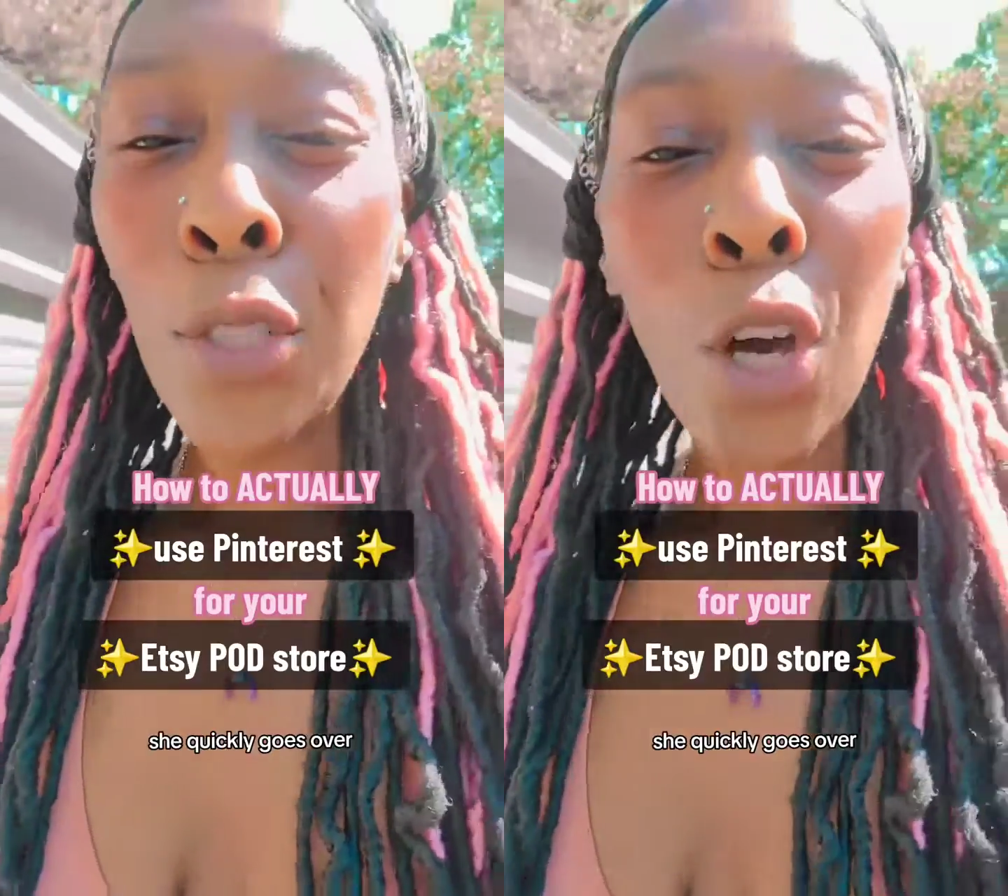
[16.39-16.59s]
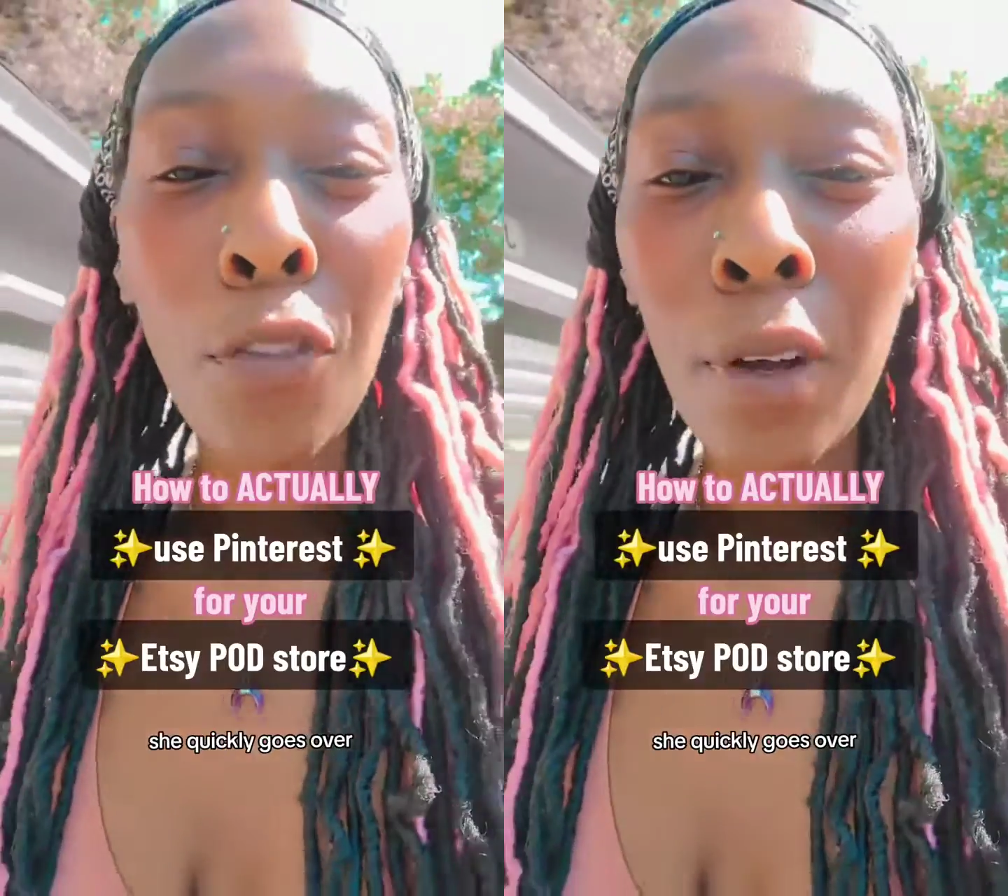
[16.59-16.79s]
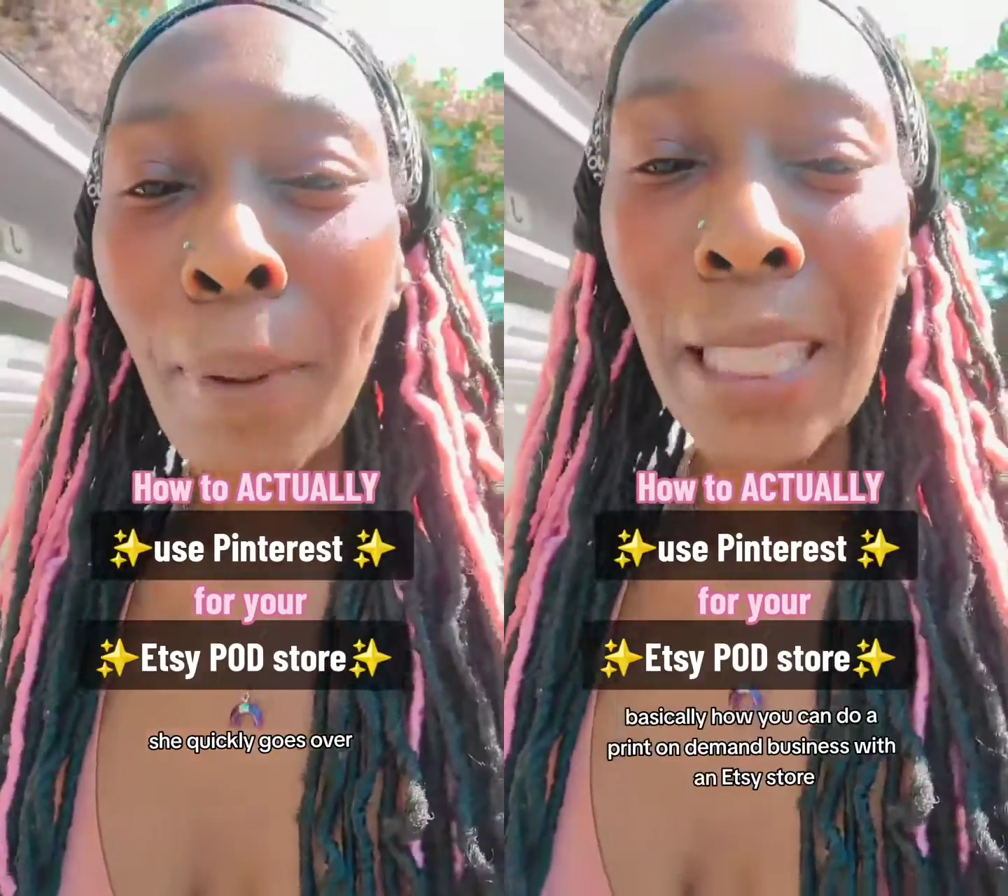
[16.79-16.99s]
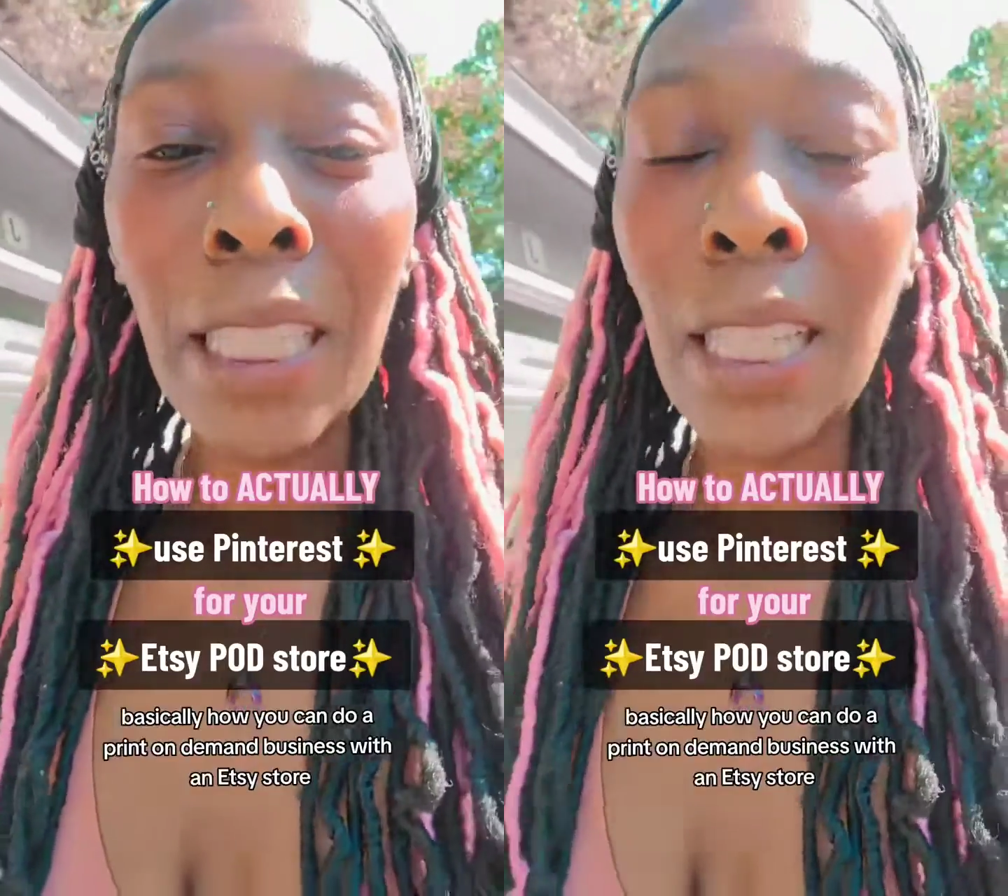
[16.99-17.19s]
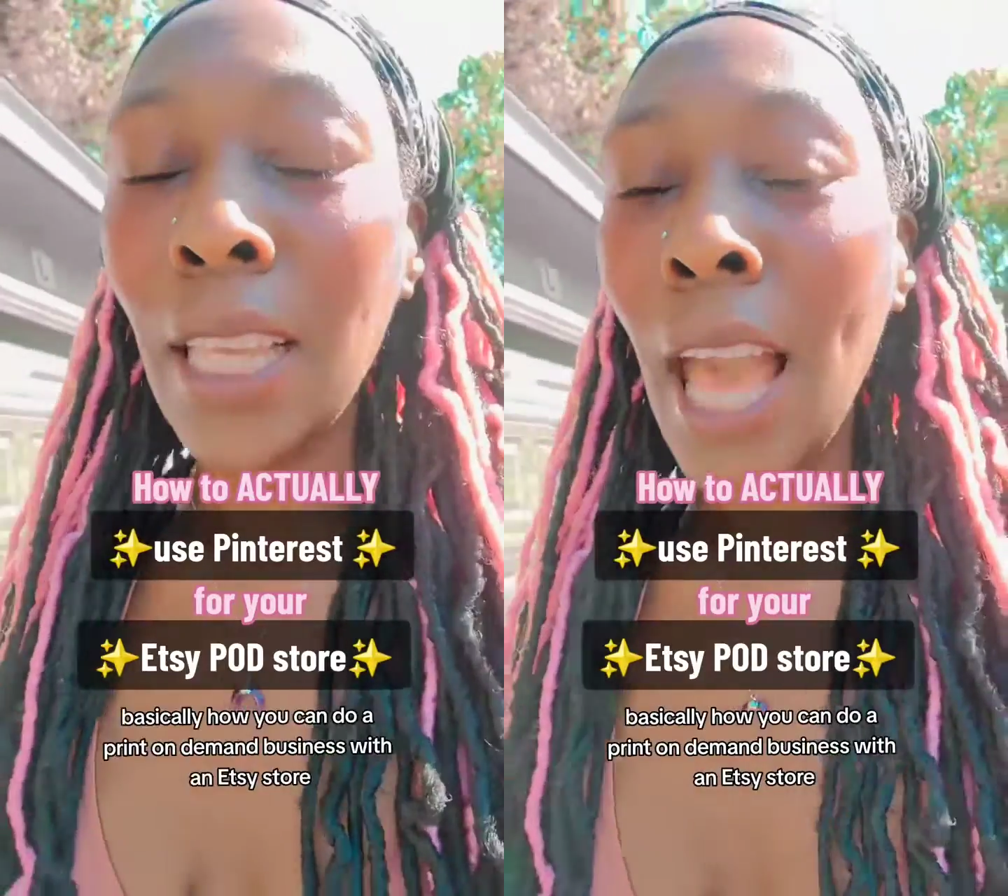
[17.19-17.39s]
over
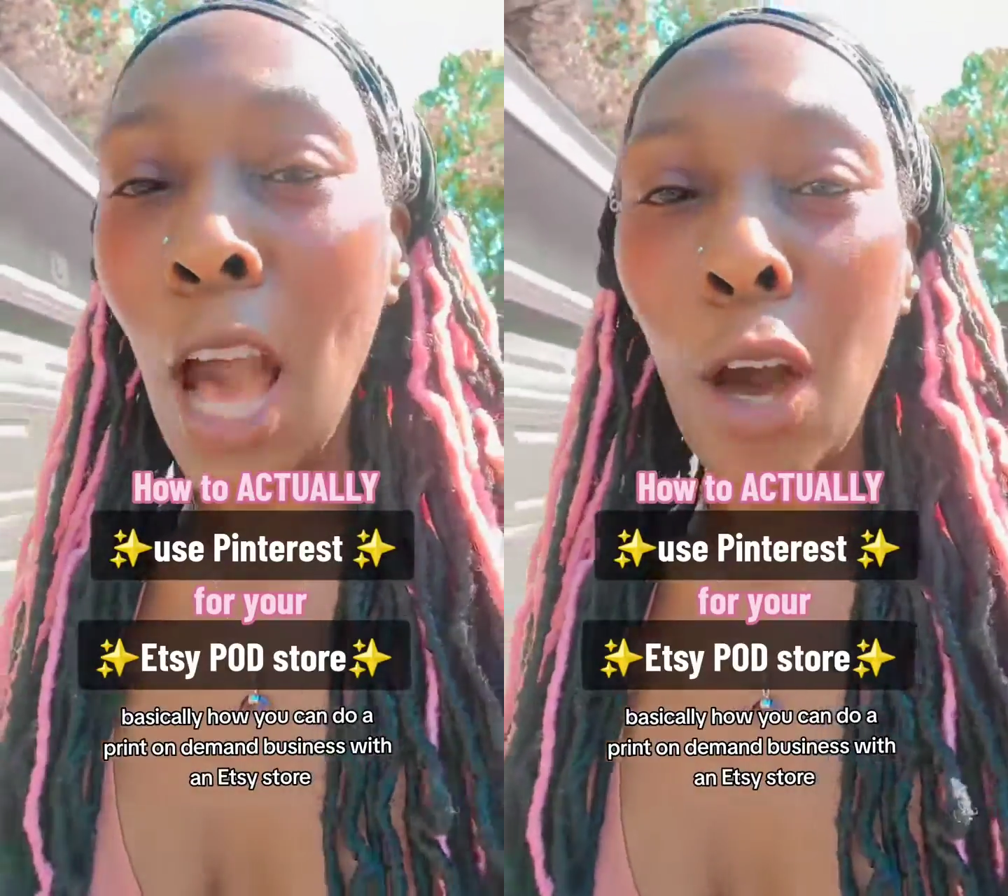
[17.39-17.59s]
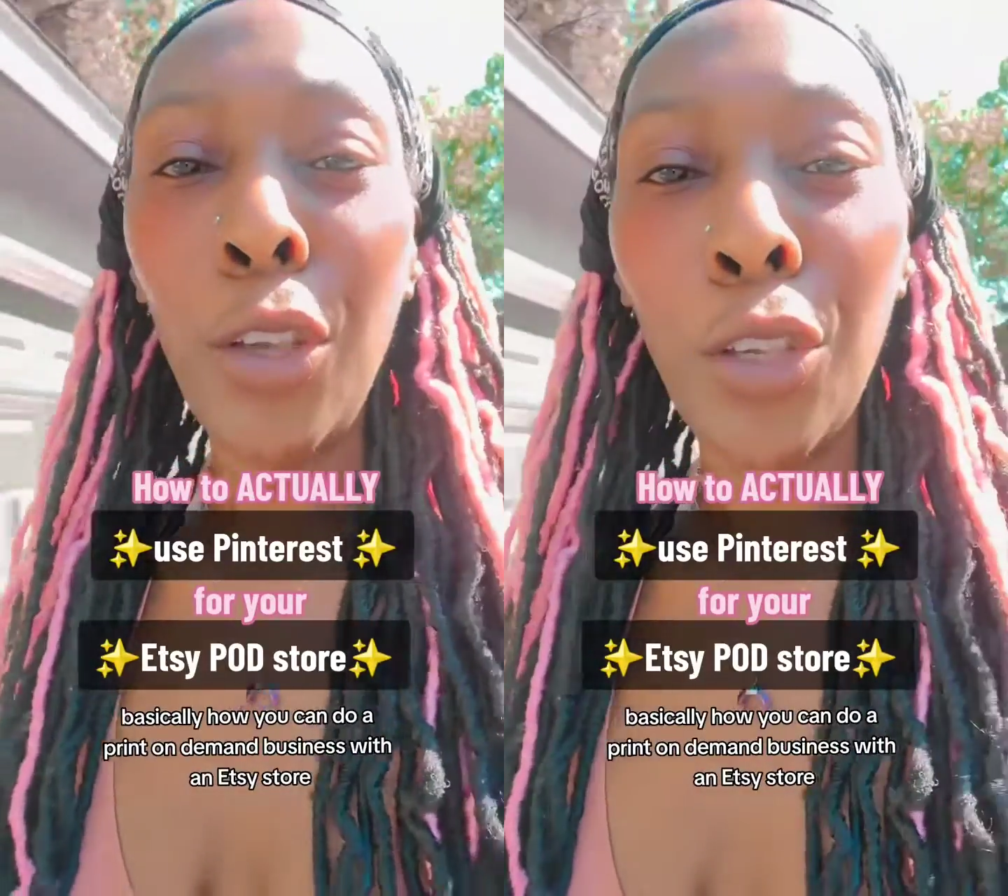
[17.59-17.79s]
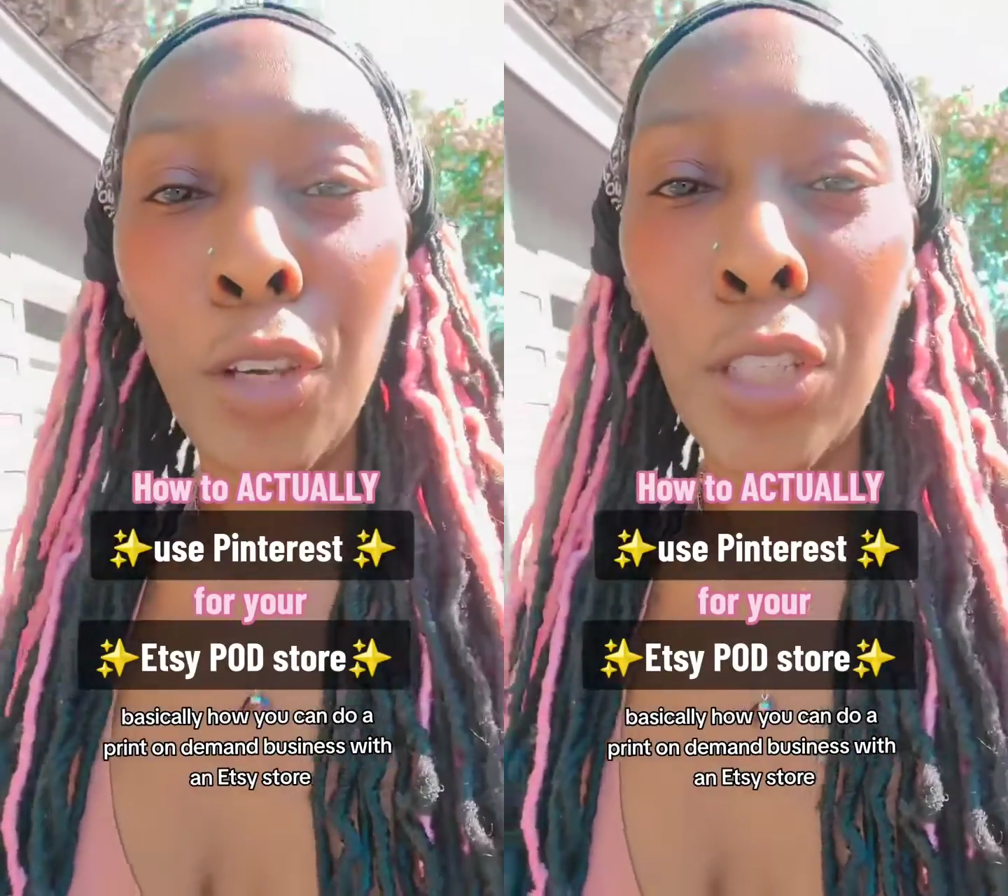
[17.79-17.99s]
basically how you can